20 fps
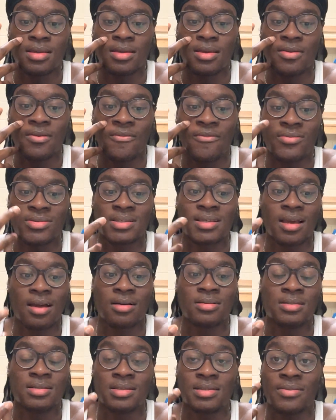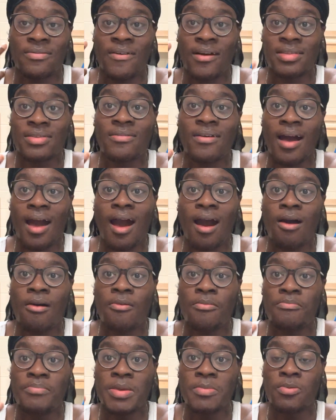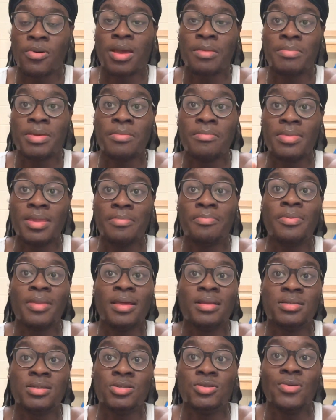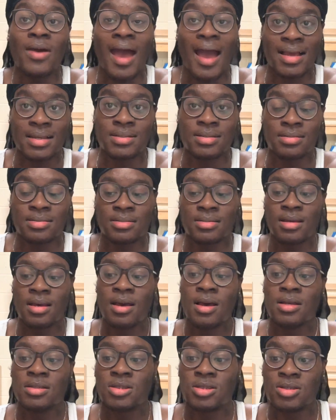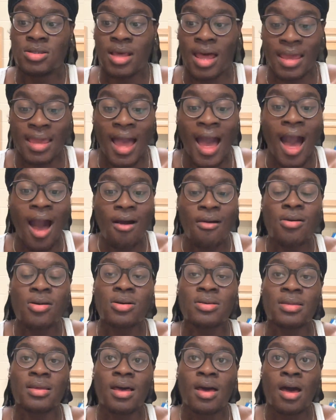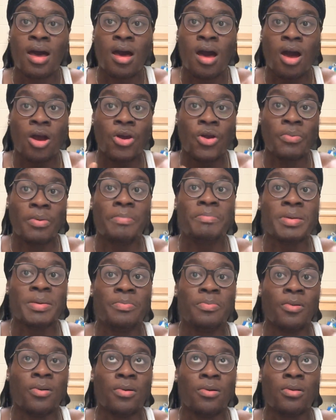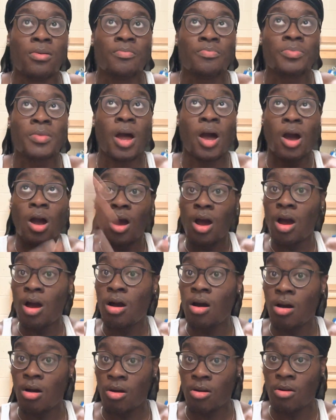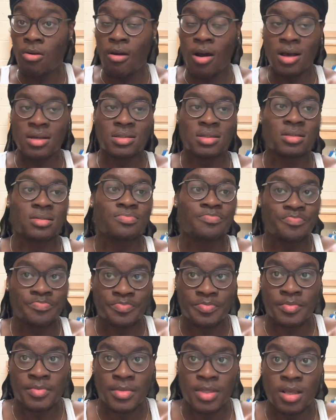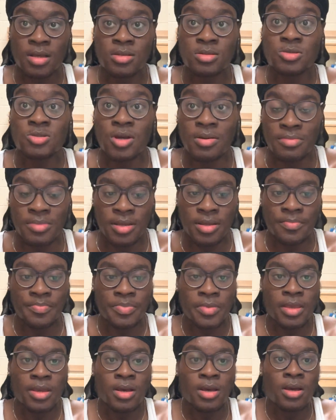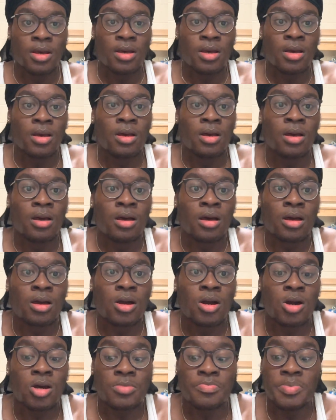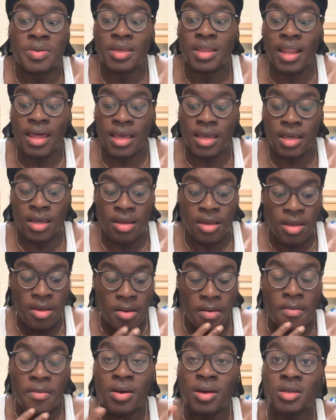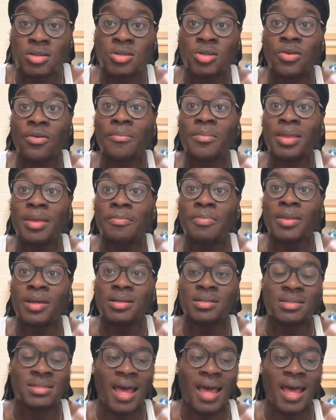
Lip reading: in psychology is the fact of how people can be manipulated to do actions. Like how could a group of people across Germany could be like sort of manipulated to